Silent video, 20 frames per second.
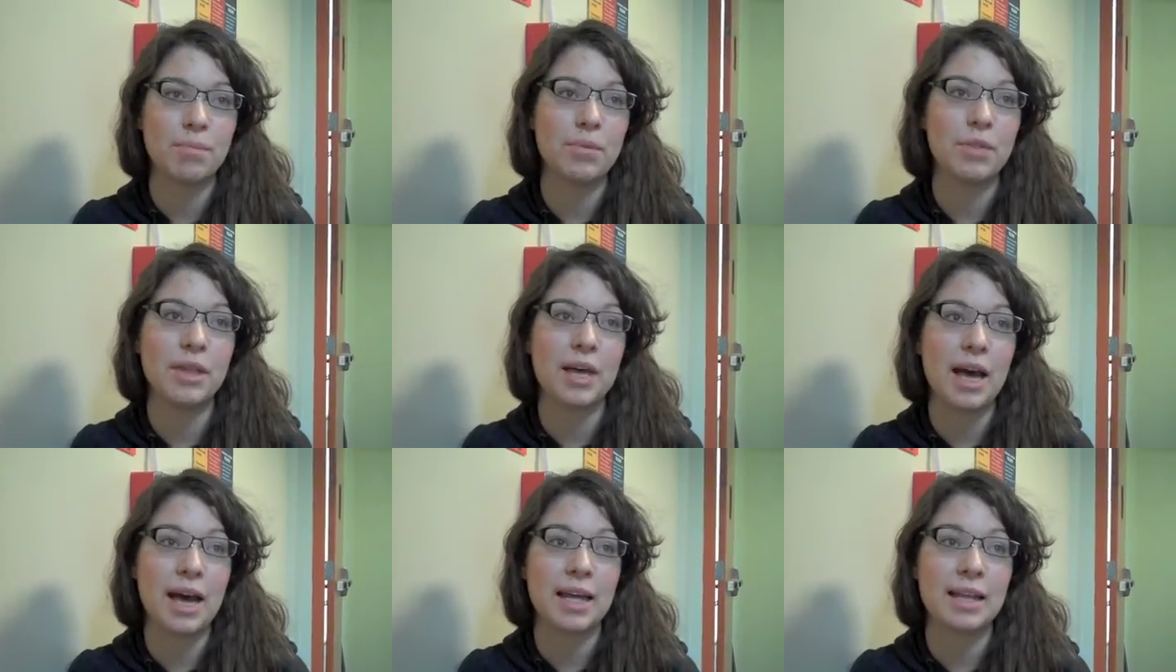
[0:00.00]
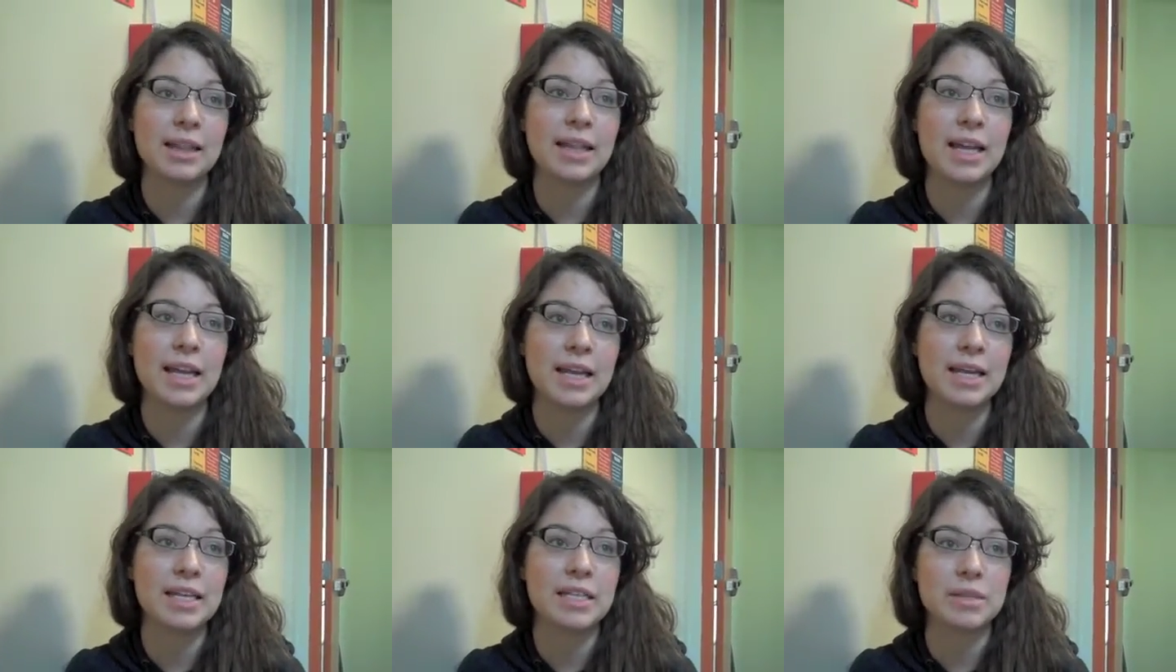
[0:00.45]
the
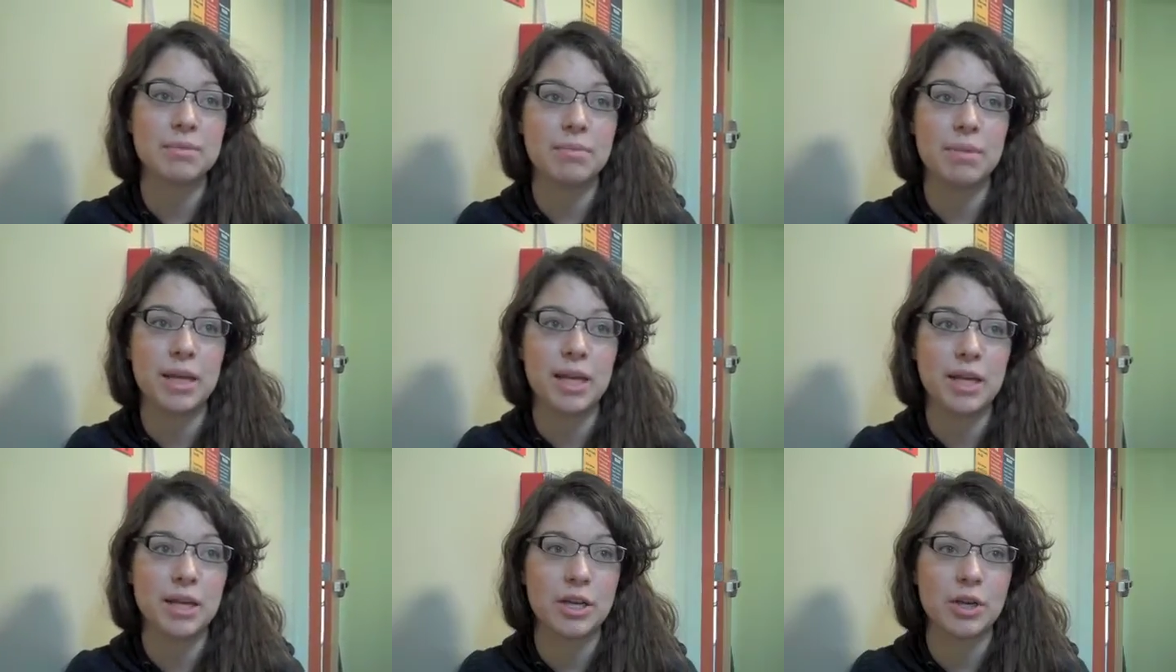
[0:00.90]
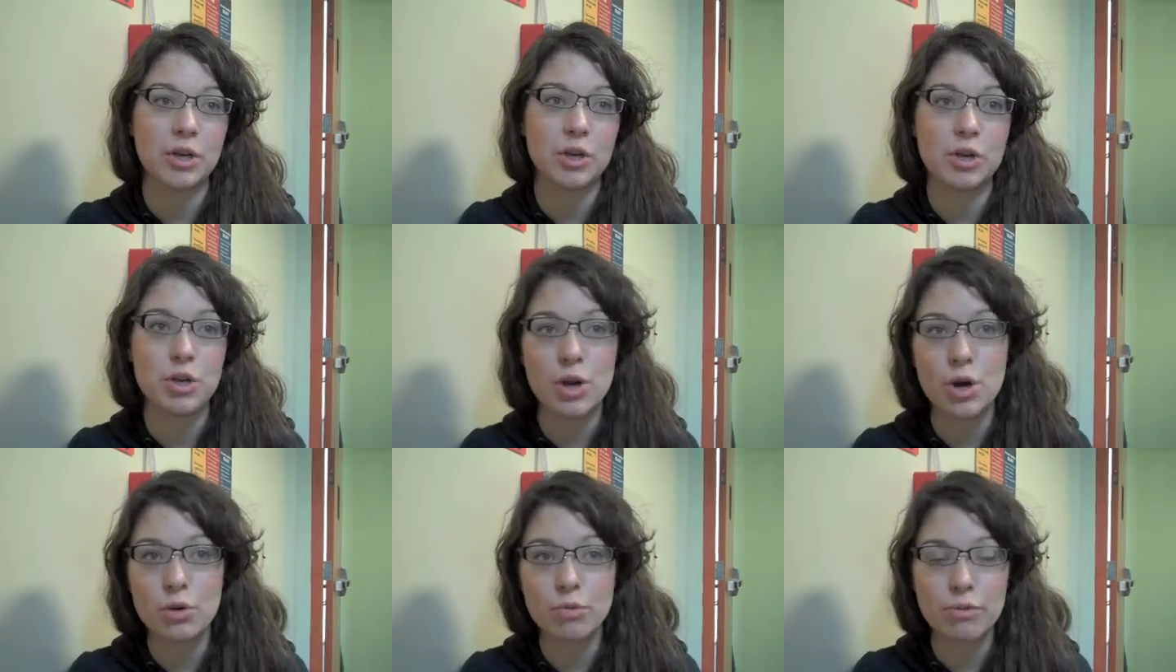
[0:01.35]
athletics make
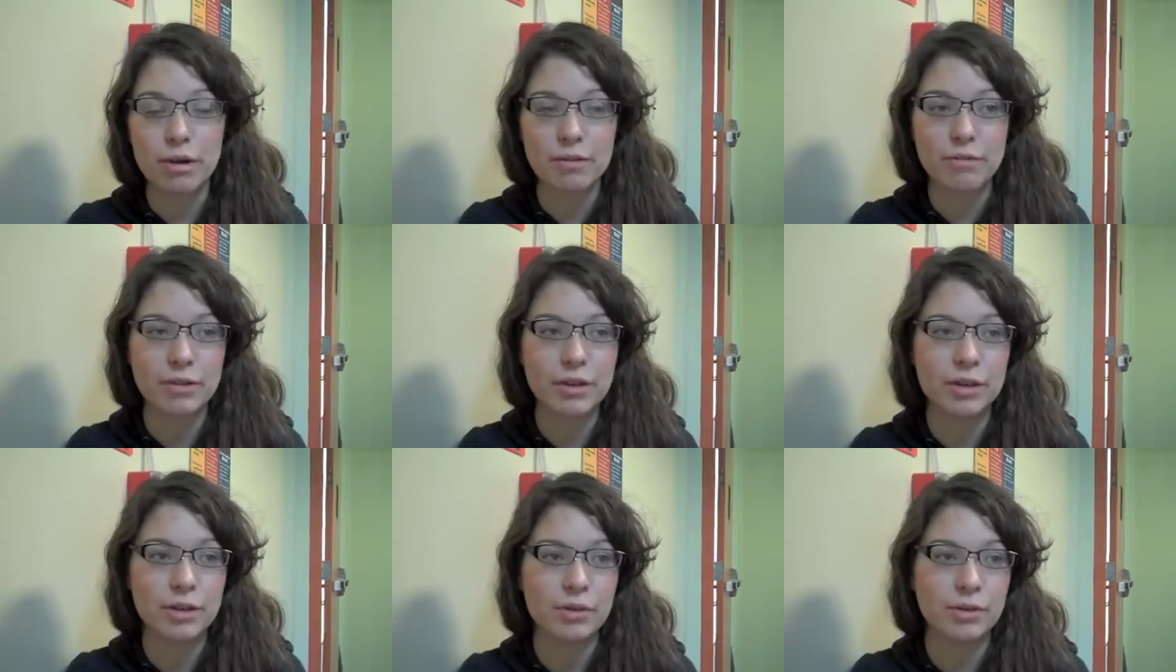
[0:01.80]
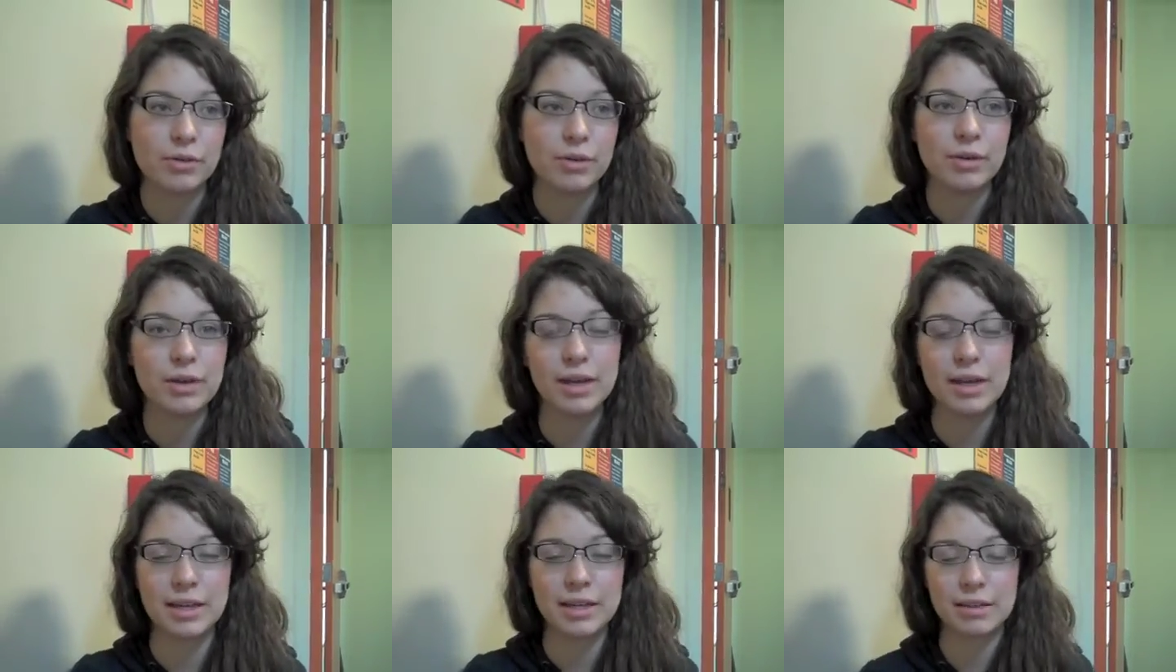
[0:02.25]
no revenue,
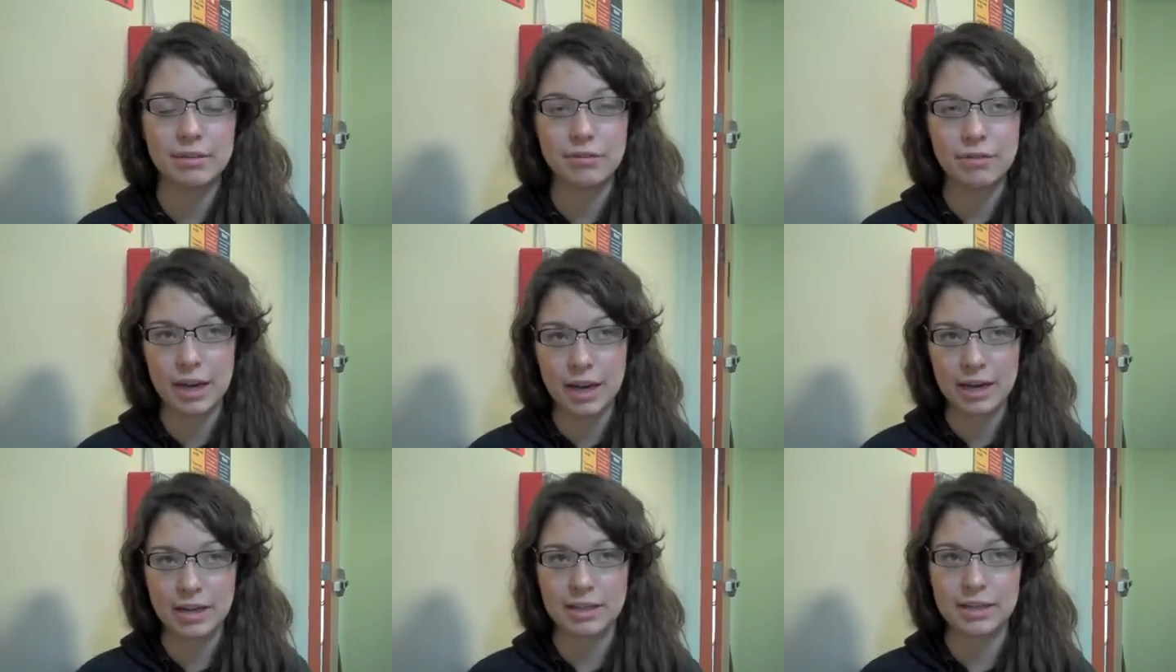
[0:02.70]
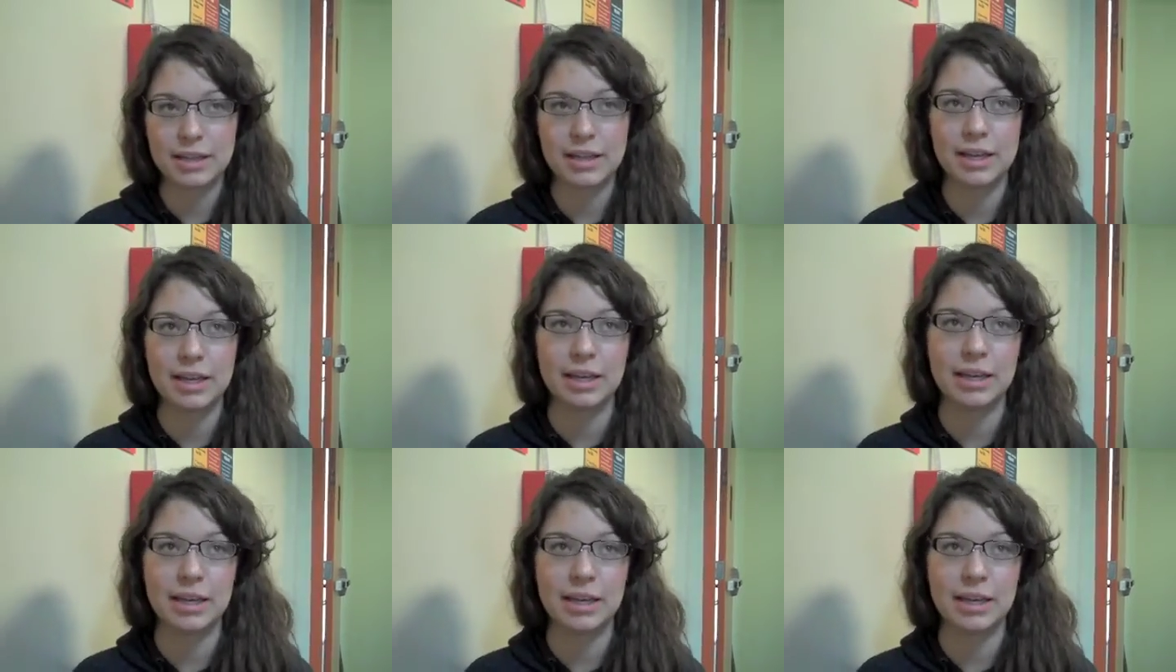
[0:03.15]
and in fact